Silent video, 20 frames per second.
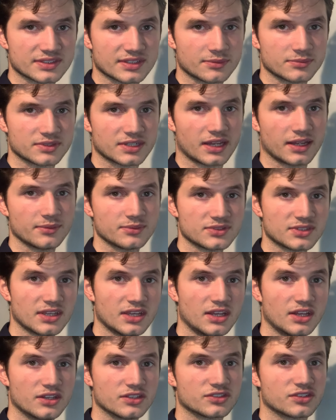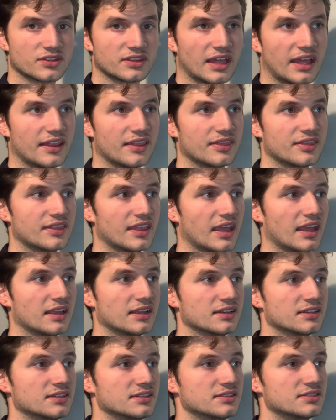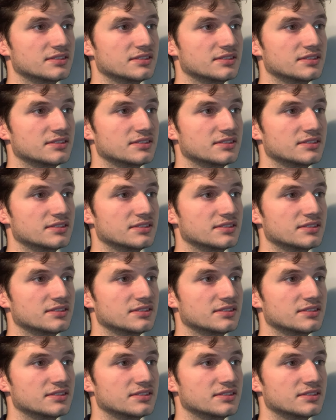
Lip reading: sometimes so that they